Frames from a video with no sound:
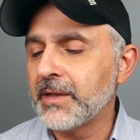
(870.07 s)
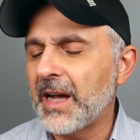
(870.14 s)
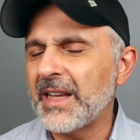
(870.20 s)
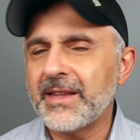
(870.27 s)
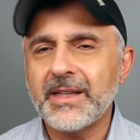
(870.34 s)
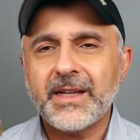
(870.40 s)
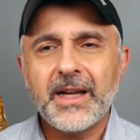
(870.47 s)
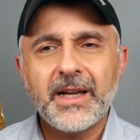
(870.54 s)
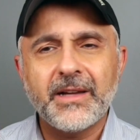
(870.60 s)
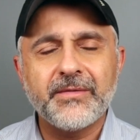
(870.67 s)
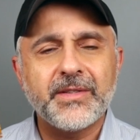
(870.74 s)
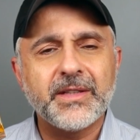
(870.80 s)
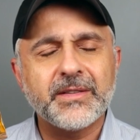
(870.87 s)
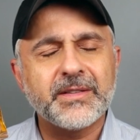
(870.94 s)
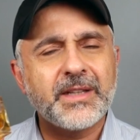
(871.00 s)
I think I
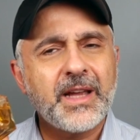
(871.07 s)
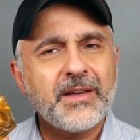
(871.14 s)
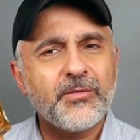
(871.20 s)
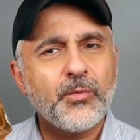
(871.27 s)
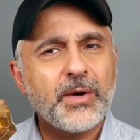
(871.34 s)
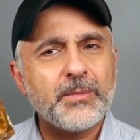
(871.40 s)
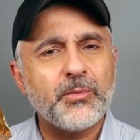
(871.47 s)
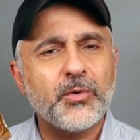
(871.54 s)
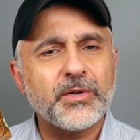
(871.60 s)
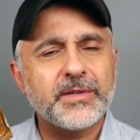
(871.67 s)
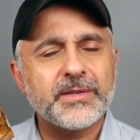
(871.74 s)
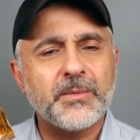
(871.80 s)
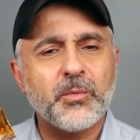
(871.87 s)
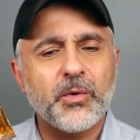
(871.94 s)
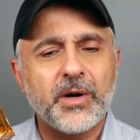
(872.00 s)
have this and I have one more
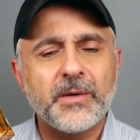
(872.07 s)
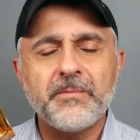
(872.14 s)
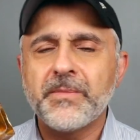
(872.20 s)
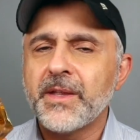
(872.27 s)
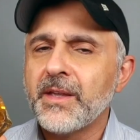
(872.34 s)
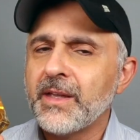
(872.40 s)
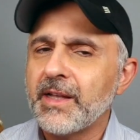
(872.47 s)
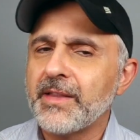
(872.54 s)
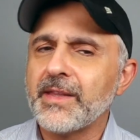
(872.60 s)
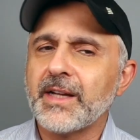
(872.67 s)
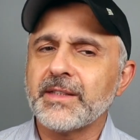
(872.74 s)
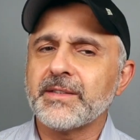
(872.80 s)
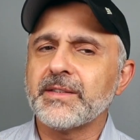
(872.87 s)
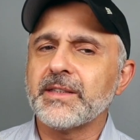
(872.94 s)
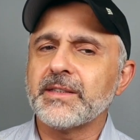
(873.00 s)
somewhere and
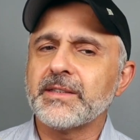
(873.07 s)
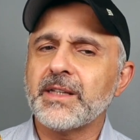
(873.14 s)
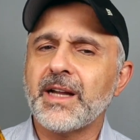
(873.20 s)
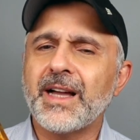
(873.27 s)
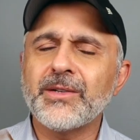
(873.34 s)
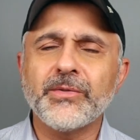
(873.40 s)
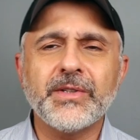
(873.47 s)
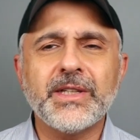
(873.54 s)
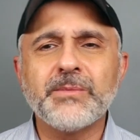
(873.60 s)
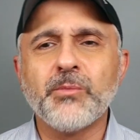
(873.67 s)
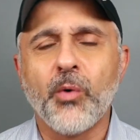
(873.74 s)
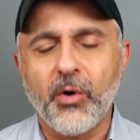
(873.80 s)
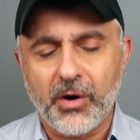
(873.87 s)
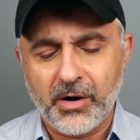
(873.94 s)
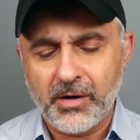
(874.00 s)
that's it. Uh, I don't need
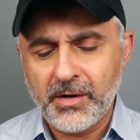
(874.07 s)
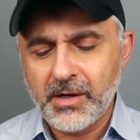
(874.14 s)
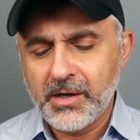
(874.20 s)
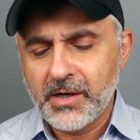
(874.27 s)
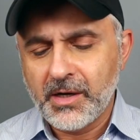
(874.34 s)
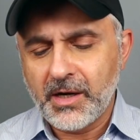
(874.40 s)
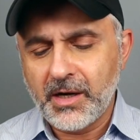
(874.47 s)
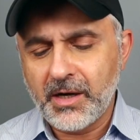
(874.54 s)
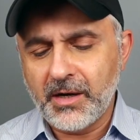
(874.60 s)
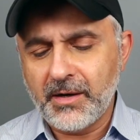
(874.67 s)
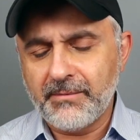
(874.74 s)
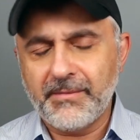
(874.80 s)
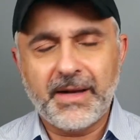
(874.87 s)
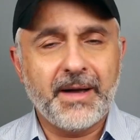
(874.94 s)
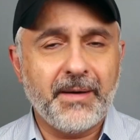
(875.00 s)
more.
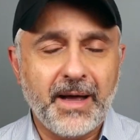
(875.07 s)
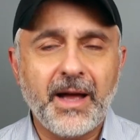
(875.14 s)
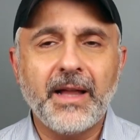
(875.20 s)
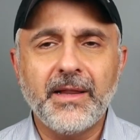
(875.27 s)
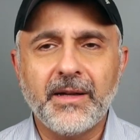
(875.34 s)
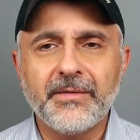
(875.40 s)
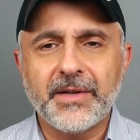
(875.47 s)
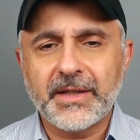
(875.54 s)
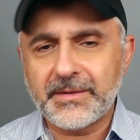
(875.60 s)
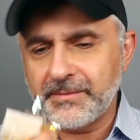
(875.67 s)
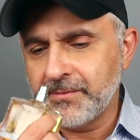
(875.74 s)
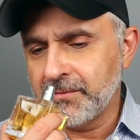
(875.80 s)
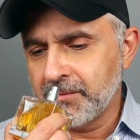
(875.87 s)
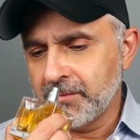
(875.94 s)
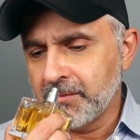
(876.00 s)
Uh, I, I, love it.